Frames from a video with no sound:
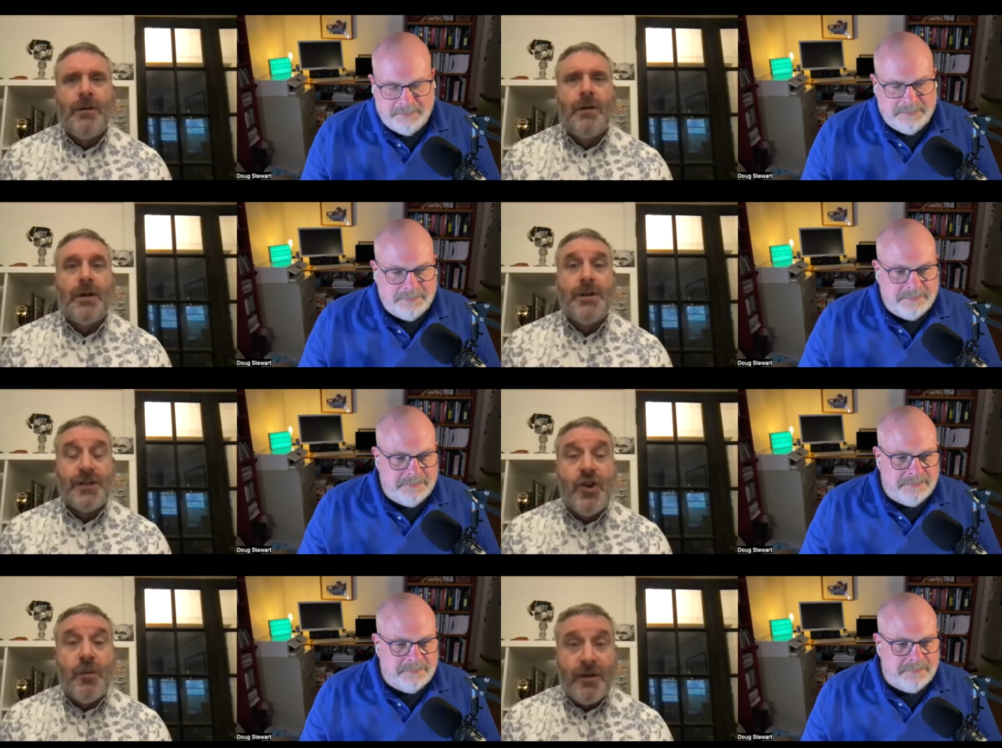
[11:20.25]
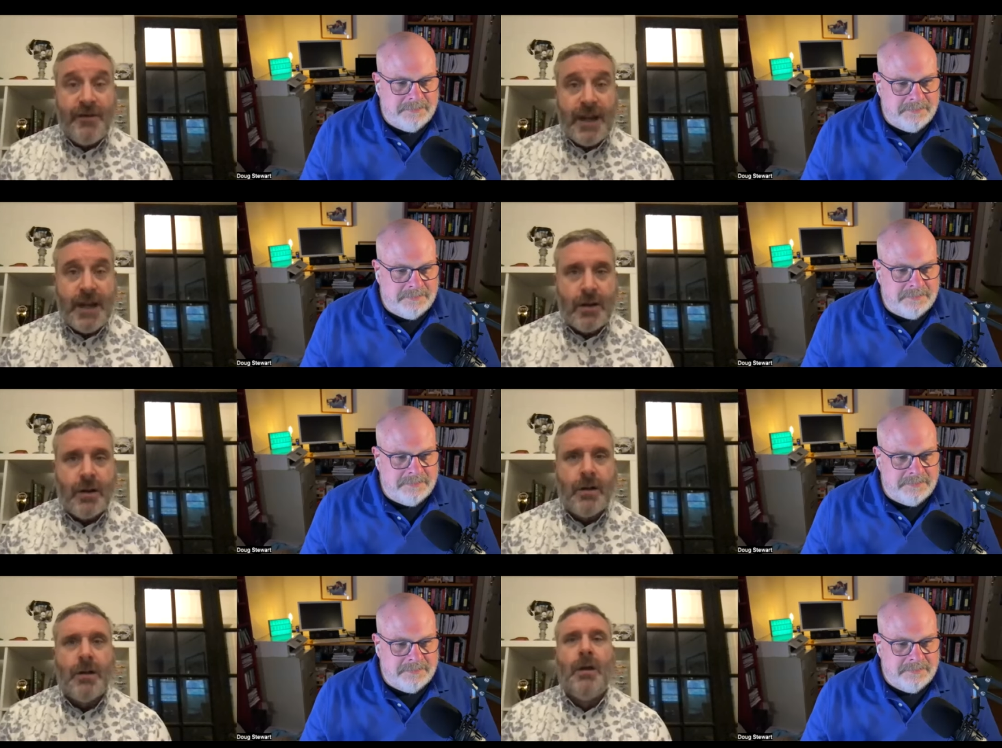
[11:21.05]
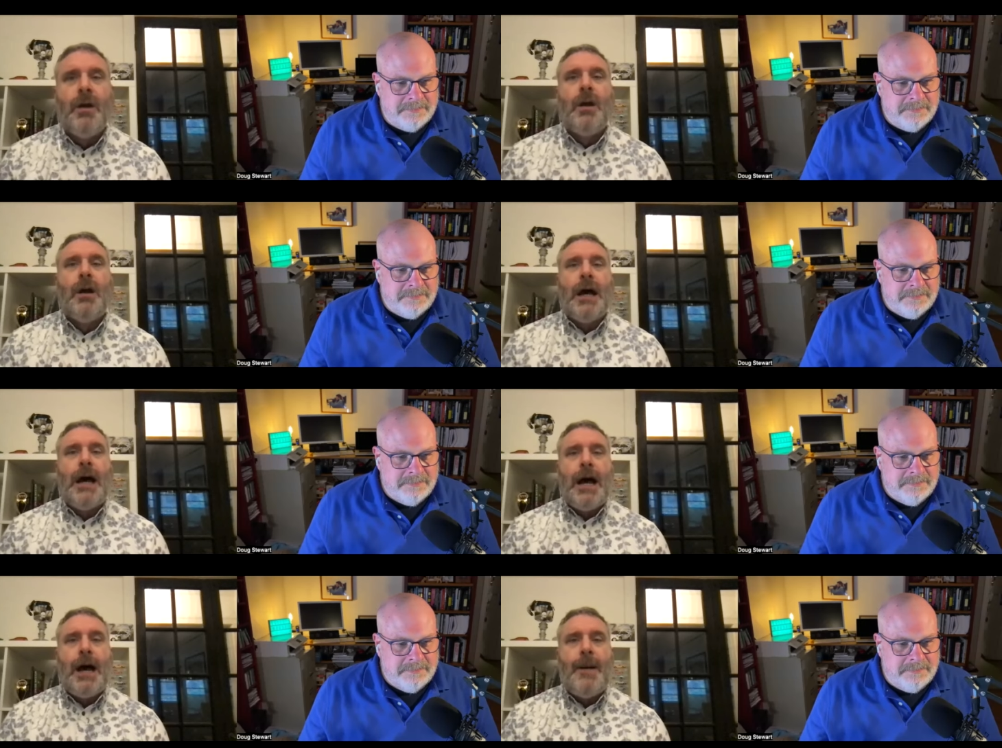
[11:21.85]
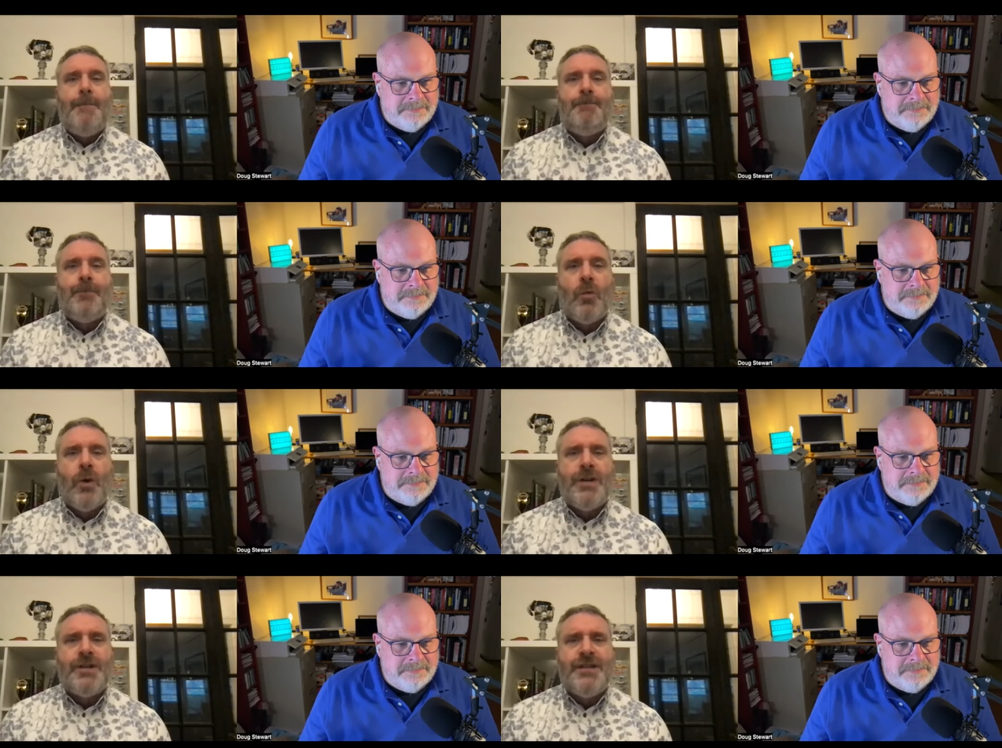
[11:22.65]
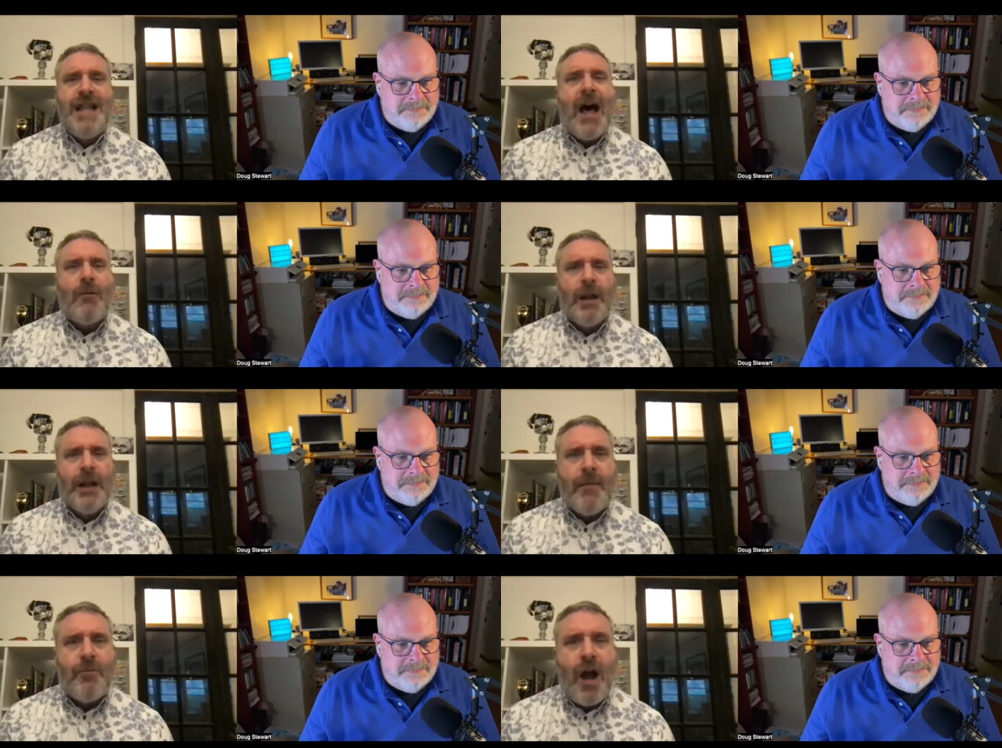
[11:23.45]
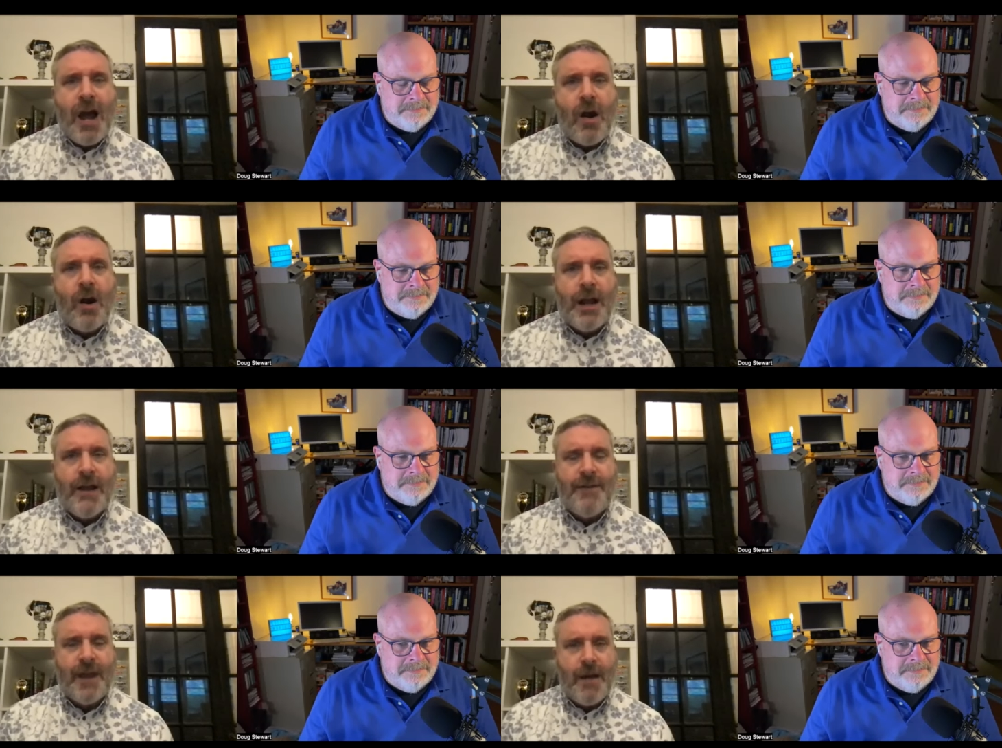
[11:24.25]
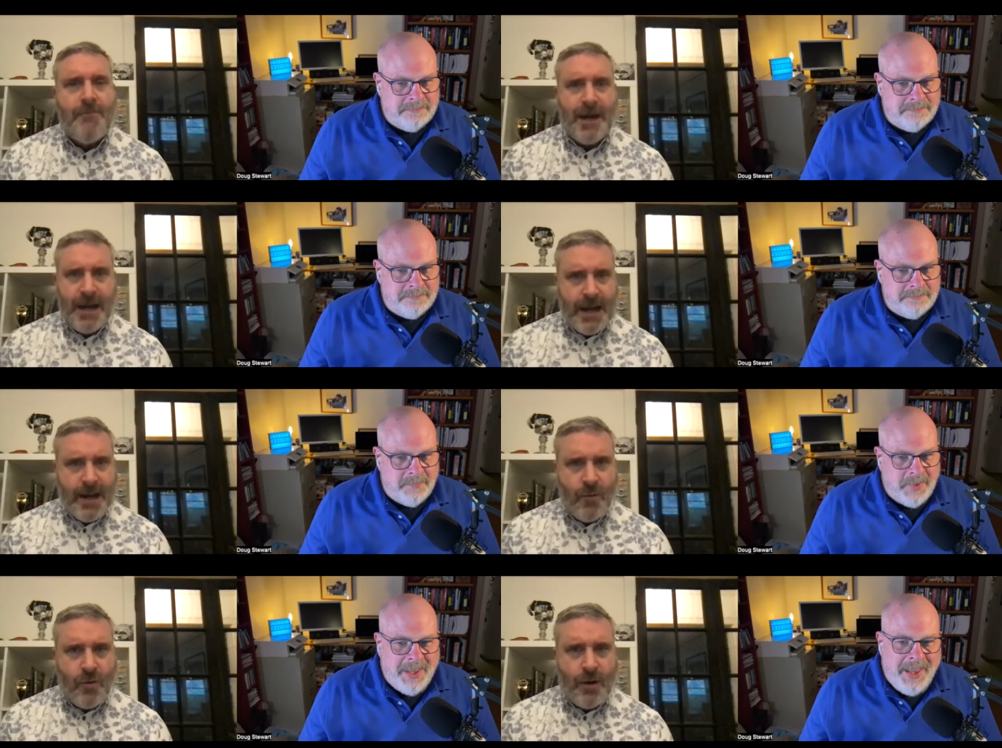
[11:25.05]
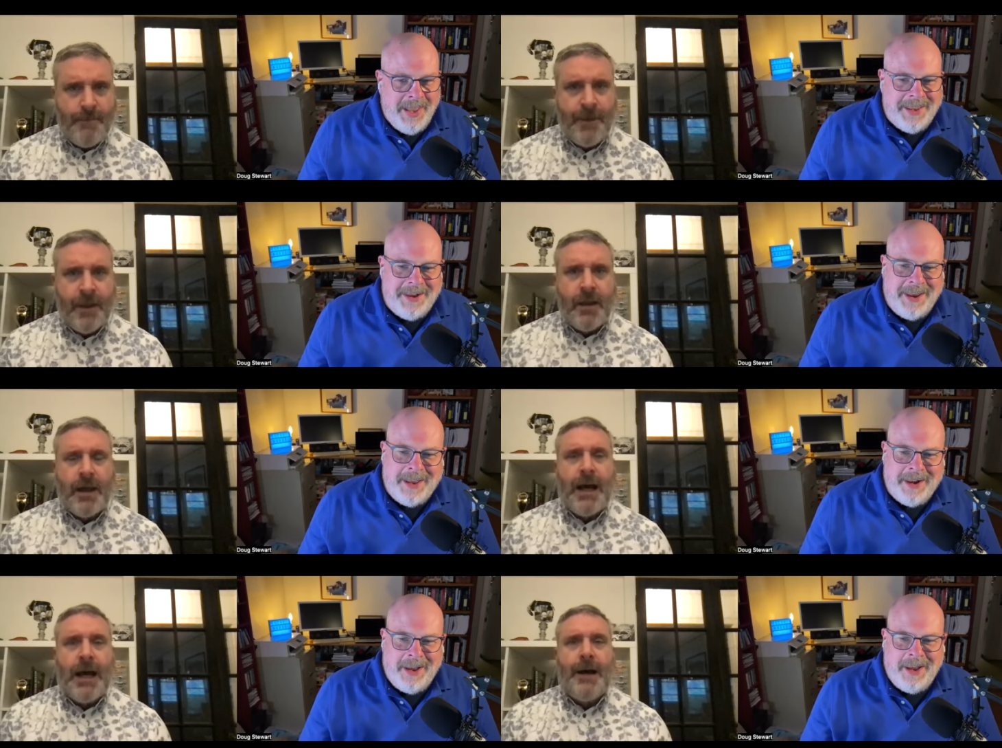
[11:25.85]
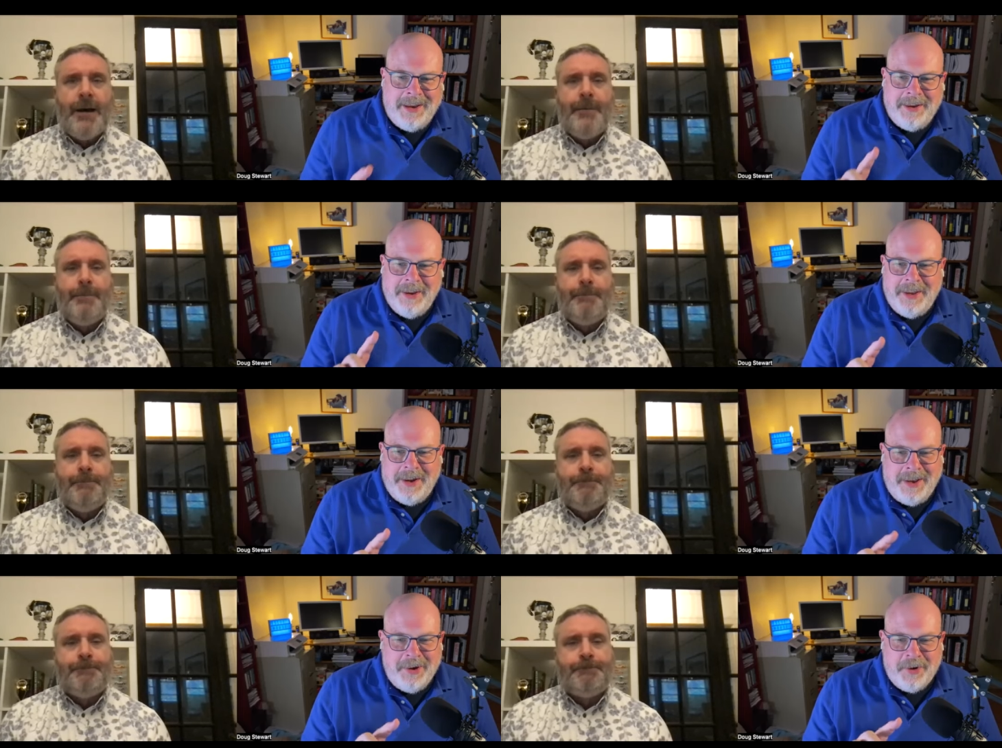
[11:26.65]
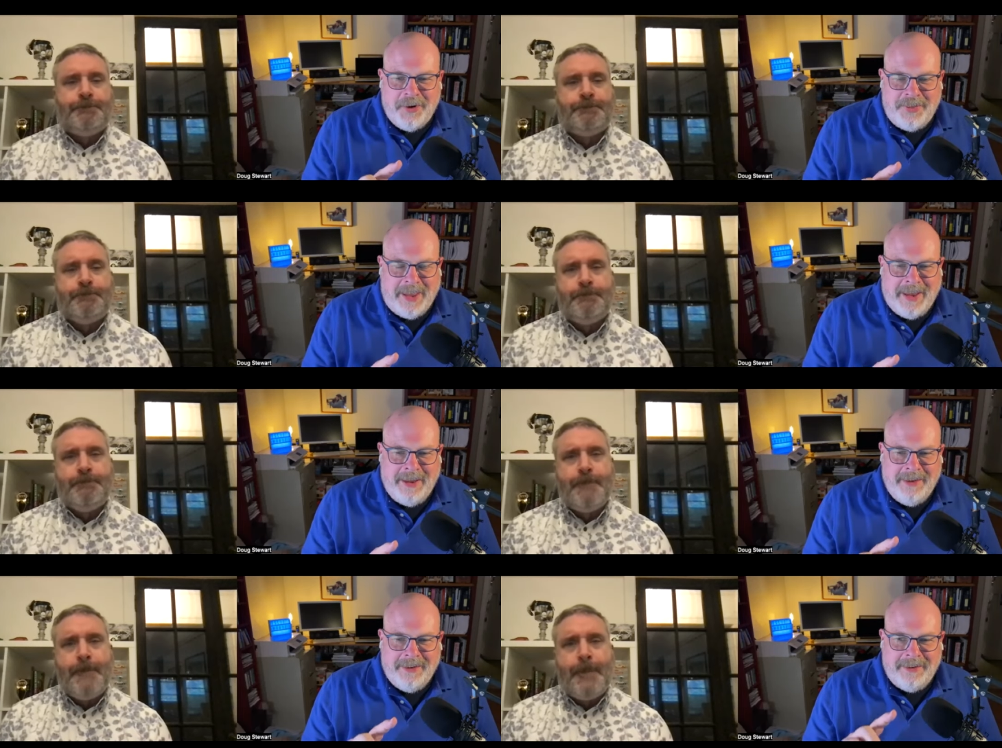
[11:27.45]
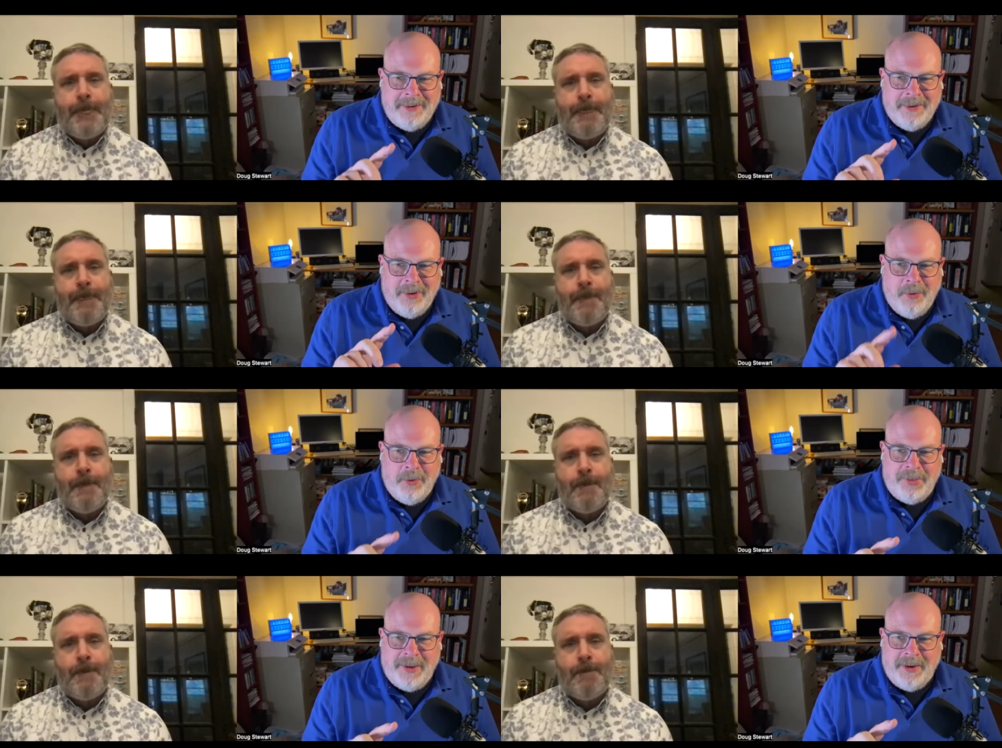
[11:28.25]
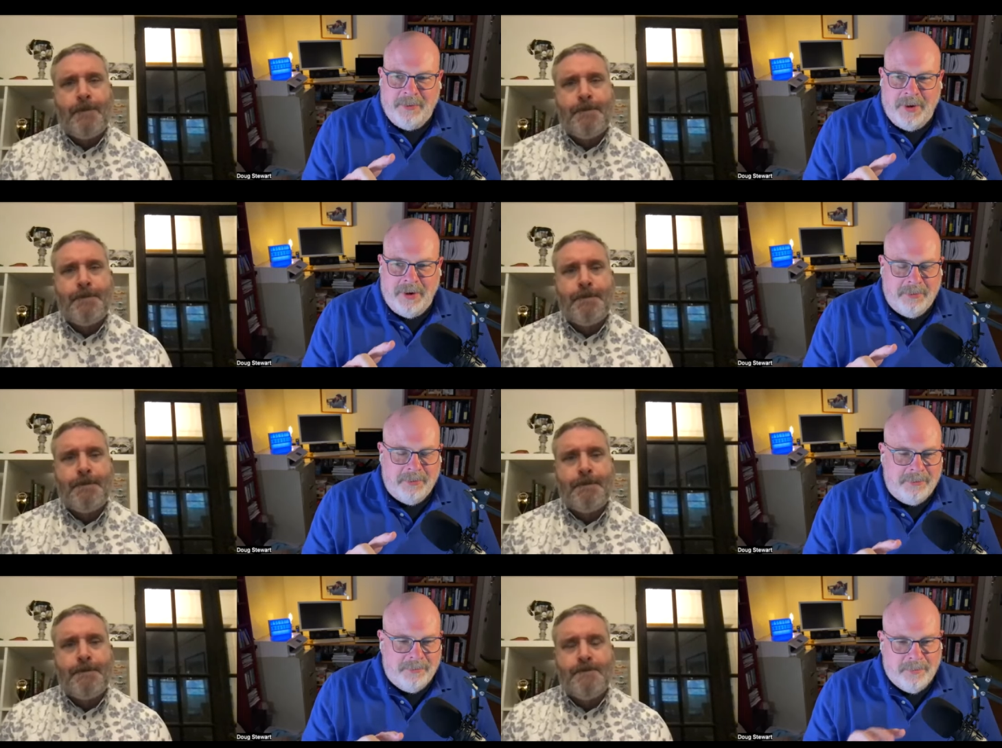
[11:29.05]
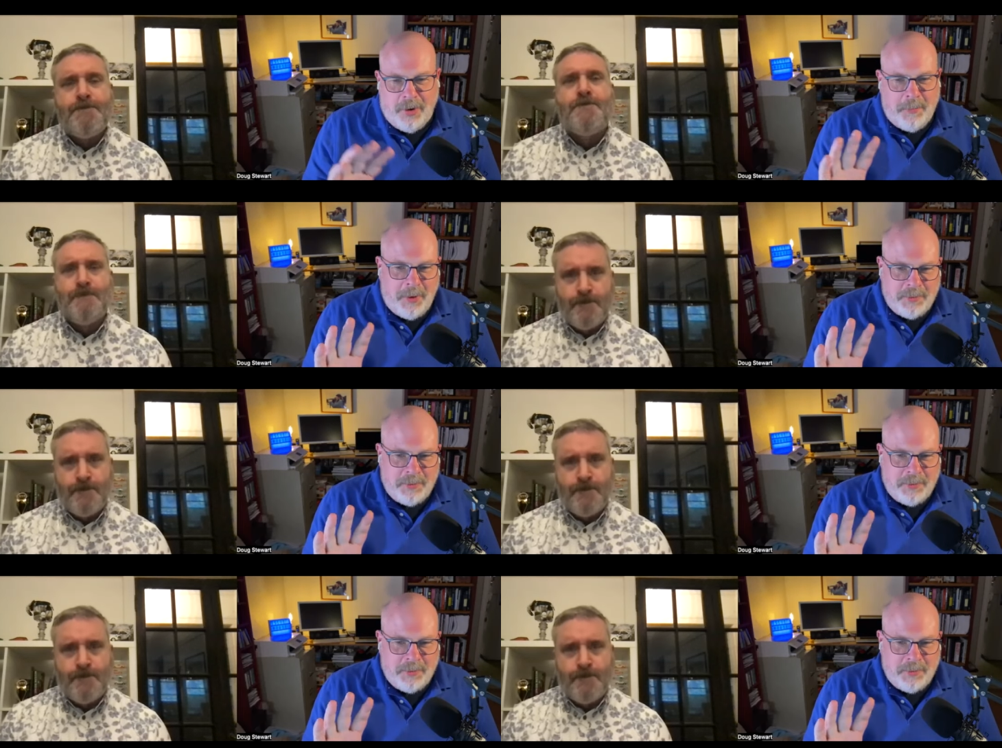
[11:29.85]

Speaker 1: consumer vehicle um, was not really a priority of the company anymore.
Speaker 2: And and uh, I and I heard that whole thing where robo